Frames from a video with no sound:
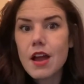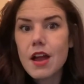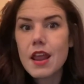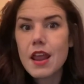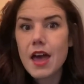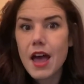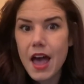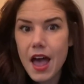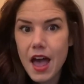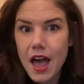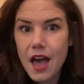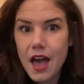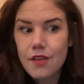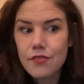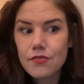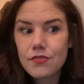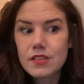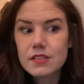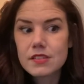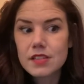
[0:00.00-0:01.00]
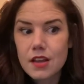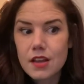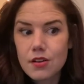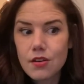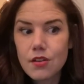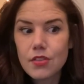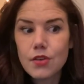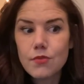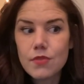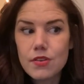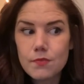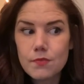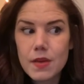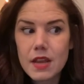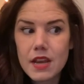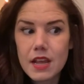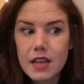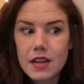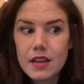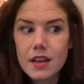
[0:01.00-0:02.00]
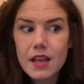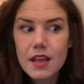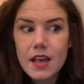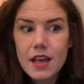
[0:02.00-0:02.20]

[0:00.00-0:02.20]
and a half cycle that we've been in.